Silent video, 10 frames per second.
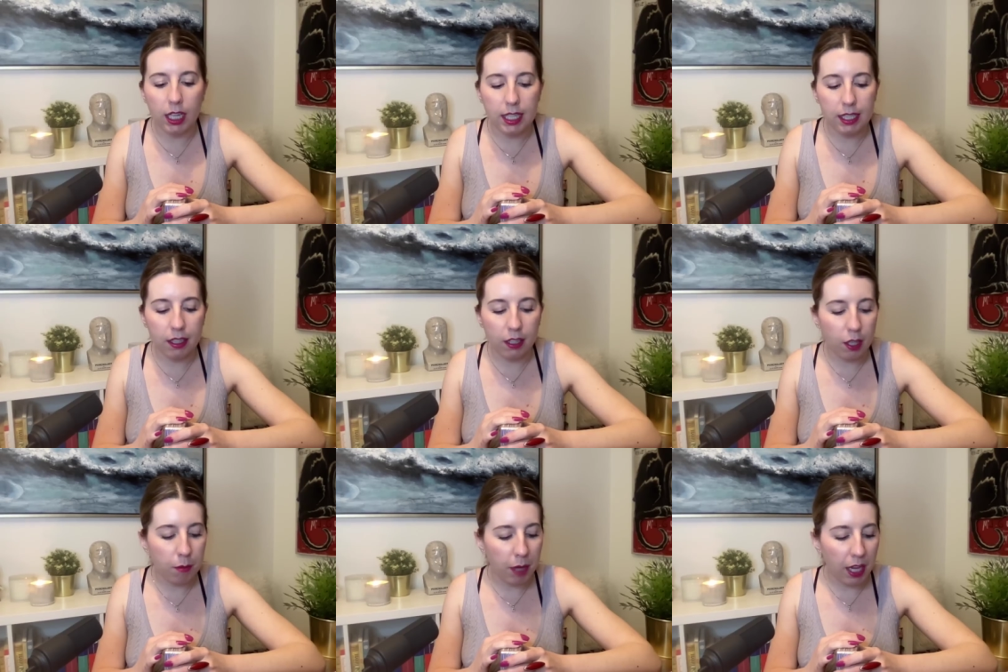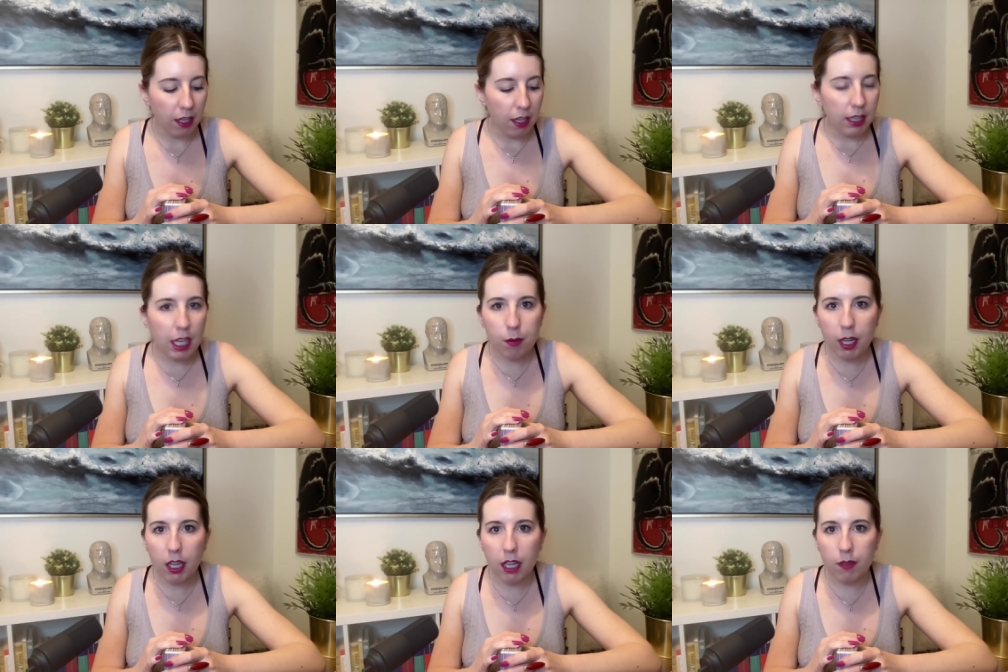and isn't going to commit? That's what
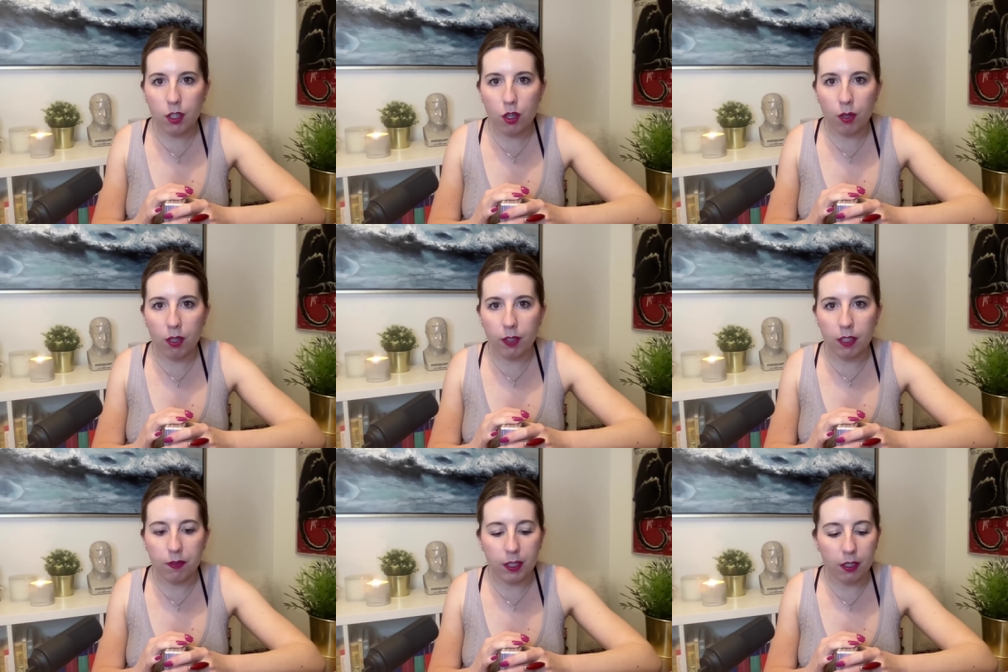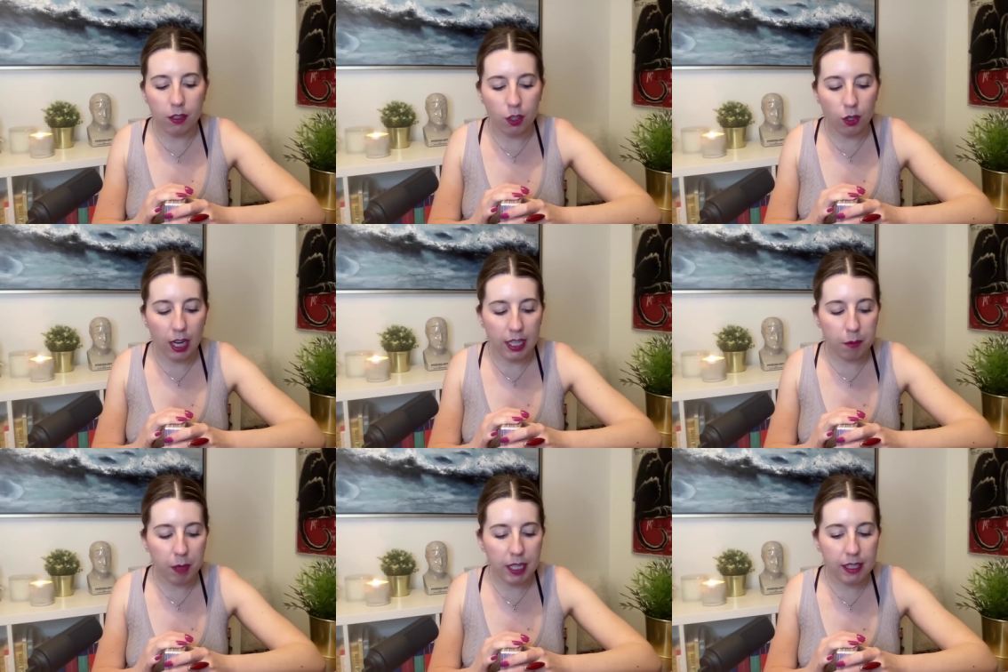I kind of intuitively feel your
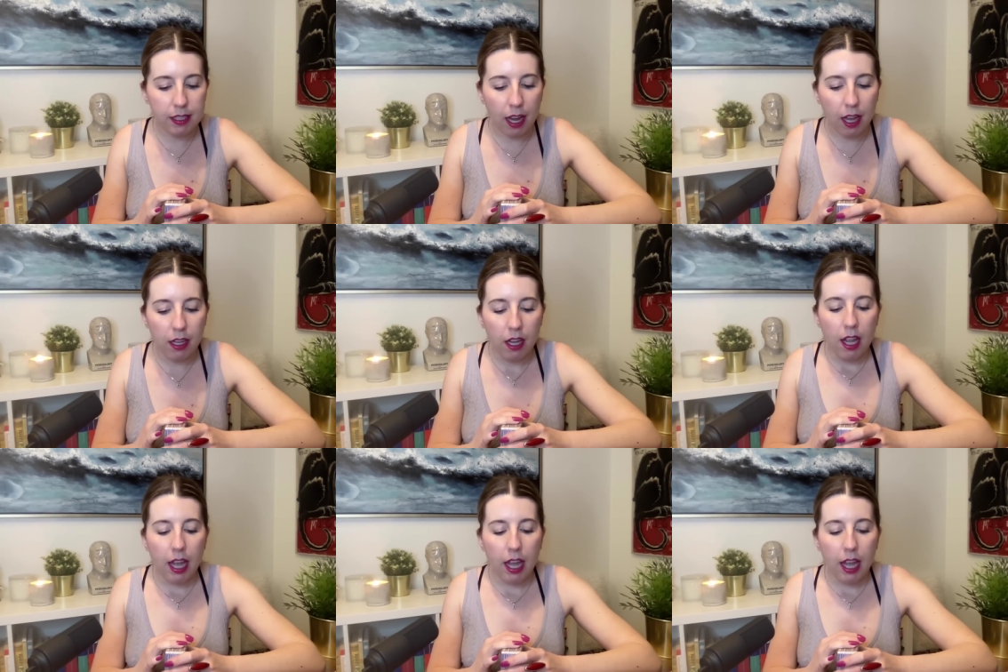headspace is at.